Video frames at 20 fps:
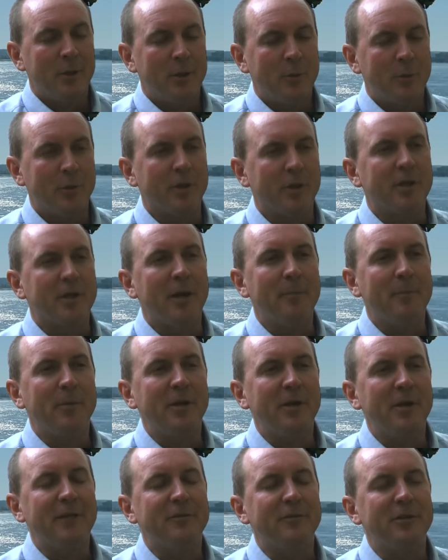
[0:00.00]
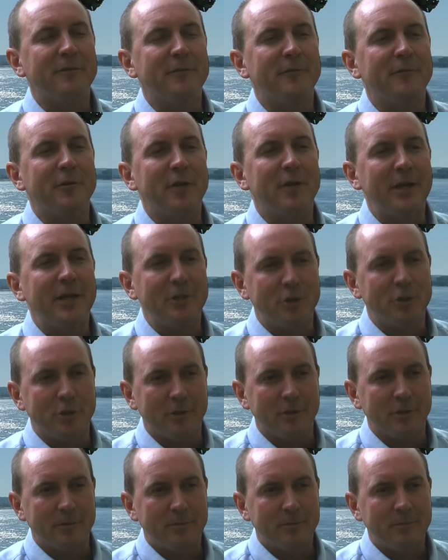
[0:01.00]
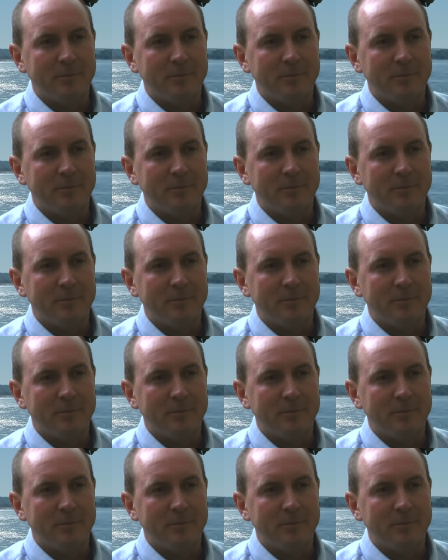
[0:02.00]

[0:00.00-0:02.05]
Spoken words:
We're a company of a different nature.